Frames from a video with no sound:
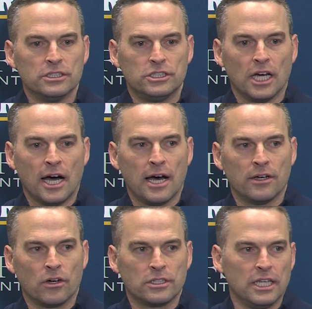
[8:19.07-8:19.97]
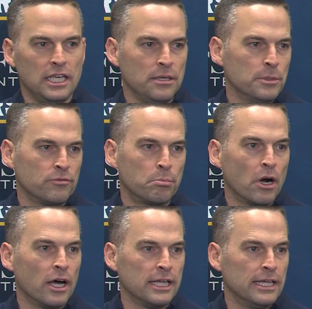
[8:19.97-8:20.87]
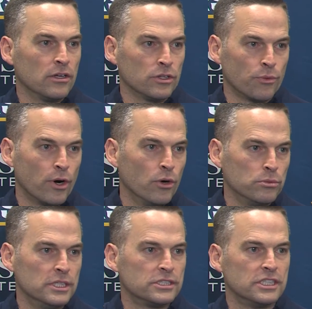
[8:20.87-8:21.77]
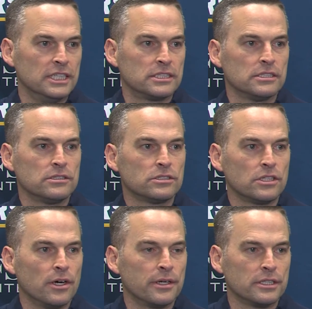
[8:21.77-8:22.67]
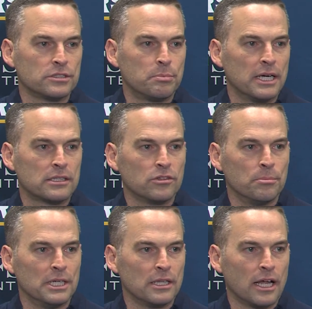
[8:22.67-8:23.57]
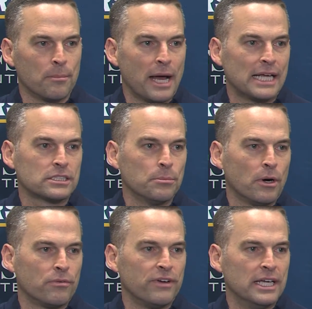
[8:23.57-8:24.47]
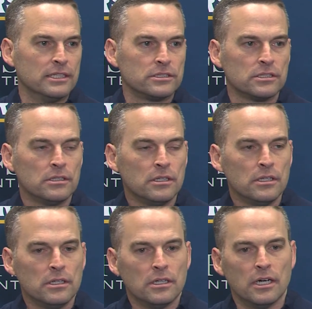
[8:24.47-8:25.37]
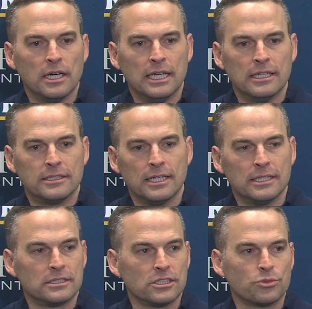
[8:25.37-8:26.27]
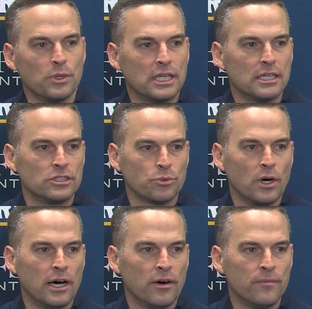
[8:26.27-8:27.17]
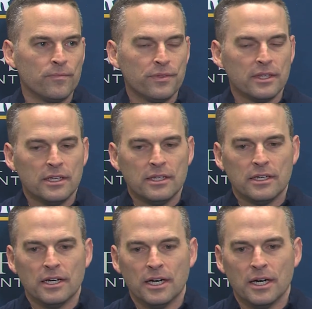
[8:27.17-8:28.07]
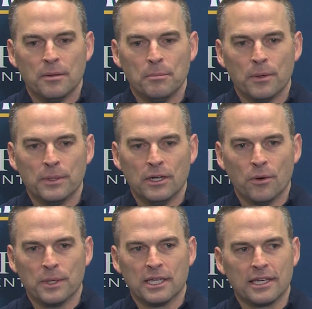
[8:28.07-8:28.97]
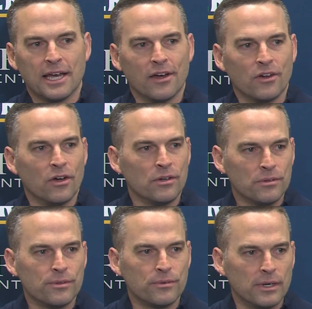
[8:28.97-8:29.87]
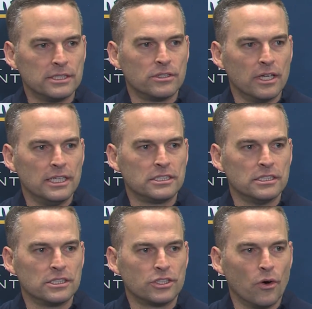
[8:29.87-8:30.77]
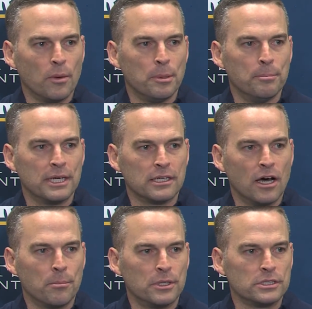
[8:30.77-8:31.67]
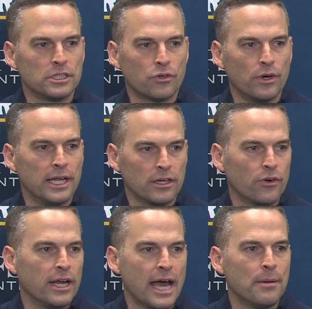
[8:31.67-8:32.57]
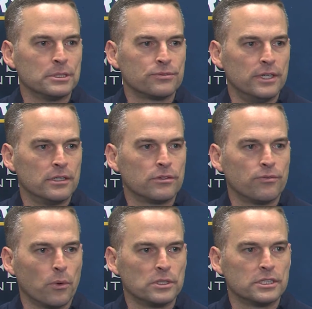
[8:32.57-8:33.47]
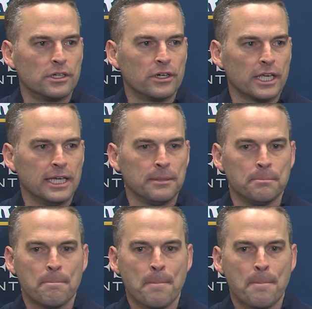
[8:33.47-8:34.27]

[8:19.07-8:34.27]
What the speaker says: Ja and our team have brought in on the road this season. So I'd expect there'll be a lot of basketball fans in attendance this weekend as well. But we know we can count on Racer Nation to show up in big numbers and create a great atmosphere at the Ford Center again.